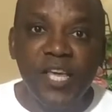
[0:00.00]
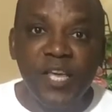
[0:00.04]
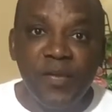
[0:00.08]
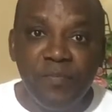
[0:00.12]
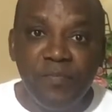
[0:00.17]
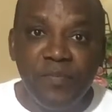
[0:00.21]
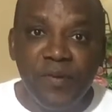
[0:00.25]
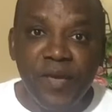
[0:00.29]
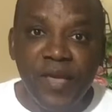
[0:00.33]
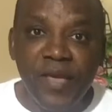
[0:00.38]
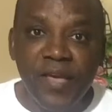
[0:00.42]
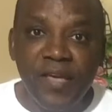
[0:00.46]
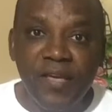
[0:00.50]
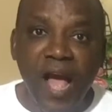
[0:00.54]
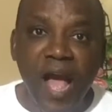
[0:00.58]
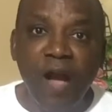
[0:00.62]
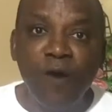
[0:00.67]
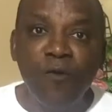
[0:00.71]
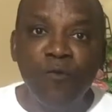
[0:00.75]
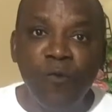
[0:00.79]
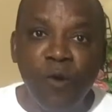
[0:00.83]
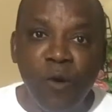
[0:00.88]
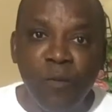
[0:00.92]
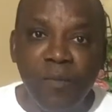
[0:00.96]
eBay
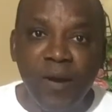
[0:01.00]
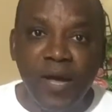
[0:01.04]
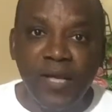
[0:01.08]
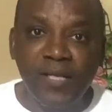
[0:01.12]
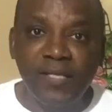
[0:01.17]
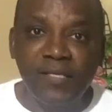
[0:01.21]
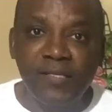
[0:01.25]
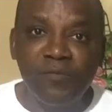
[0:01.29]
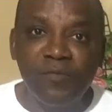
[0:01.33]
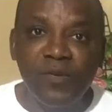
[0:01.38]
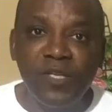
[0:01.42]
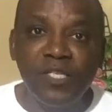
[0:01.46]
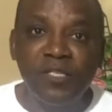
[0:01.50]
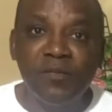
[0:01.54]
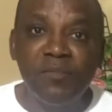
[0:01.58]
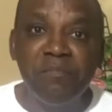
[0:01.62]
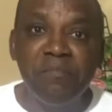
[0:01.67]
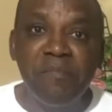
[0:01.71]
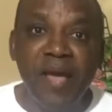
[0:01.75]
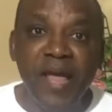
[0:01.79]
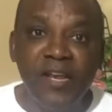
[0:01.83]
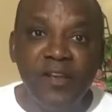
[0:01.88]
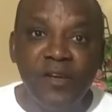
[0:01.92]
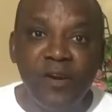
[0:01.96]
and Walmart with
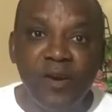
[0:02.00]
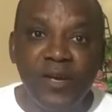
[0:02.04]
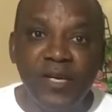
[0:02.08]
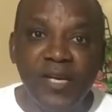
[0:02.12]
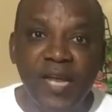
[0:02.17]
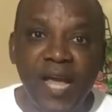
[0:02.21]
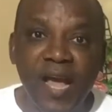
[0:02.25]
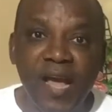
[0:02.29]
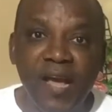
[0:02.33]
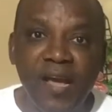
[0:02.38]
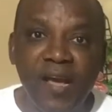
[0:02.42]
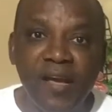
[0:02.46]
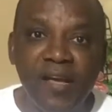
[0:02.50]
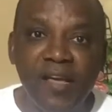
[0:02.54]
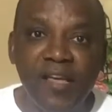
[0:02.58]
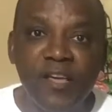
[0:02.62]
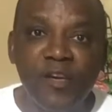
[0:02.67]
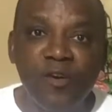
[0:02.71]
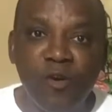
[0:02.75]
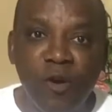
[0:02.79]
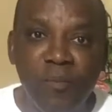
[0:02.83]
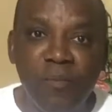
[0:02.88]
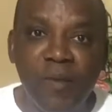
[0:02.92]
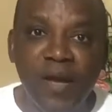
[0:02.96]
many other
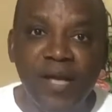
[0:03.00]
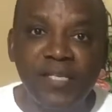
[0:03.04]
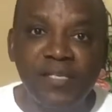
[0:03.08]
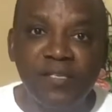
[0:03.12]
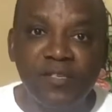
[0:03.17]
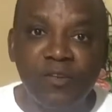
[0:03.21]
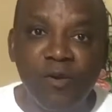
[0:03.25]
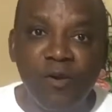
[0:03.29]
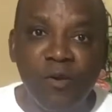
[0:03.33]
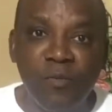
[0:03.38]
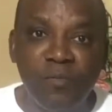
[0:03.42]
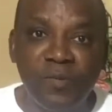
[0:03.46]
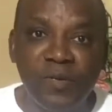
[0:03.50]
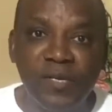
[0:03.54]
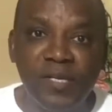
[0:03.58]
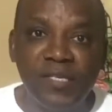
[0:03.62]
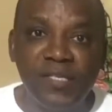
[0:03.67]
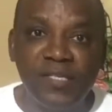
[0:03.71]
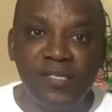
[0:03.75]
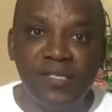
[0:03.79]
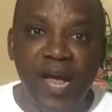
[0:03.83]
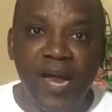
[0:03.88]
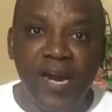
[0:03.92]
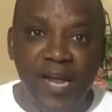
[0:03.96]
e-commerce
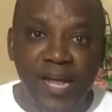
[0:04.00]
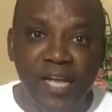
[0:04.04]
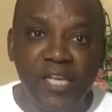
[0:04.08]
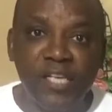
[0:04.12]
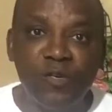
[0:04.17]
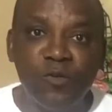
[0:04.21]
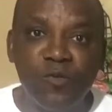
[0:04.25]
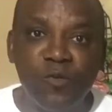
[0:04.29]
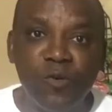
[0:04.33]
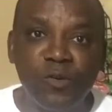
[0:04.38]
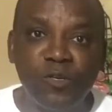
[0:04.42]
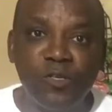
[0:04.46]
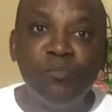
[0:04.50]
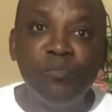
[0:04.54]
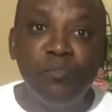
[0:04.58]
companies around the world.